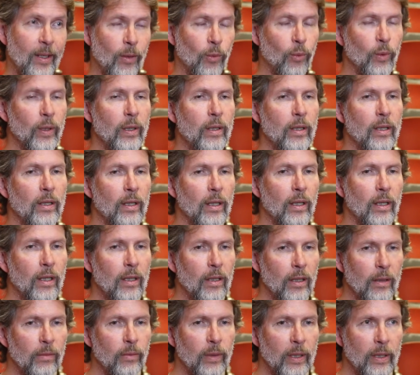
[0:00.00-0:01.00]
with,
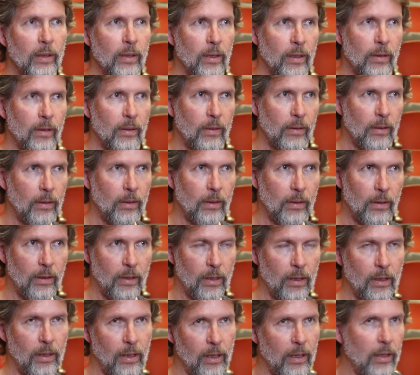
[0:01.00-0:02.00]
uh, with
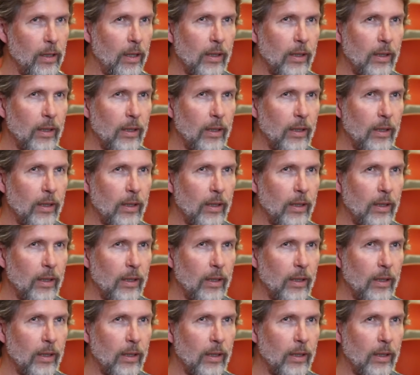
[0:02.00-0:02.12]
uh,